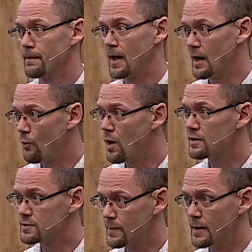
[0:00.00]
And I want
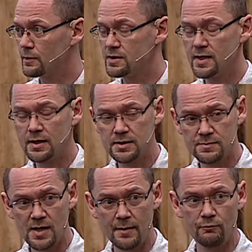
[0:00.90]
us to be able to take some
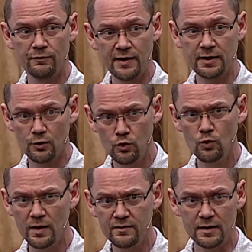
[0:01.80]
time and reflect on
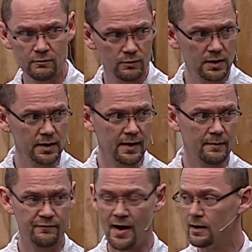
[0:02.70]
who is it really that
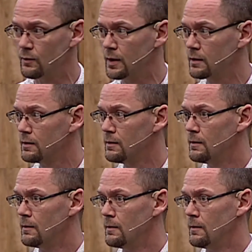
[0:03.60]
I'm following?
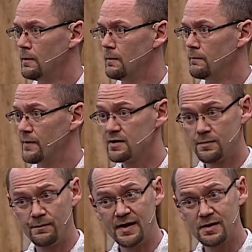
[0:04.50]
That's a,
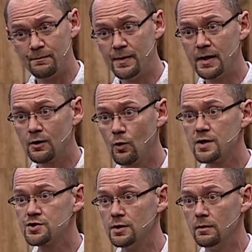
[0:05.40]
that's a big
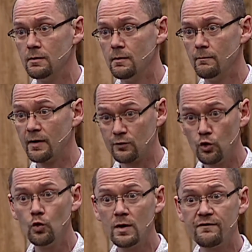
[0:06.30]
question. Because
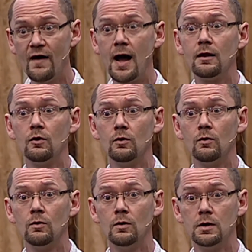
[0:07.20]
who we follow
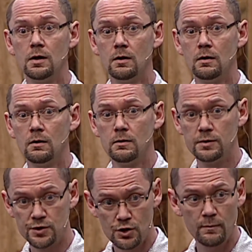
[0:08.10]

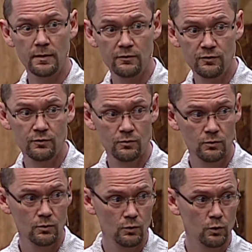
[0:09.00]
determines
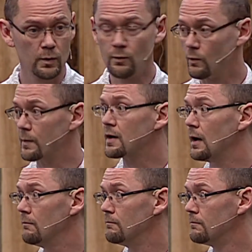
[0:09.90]
who we will become.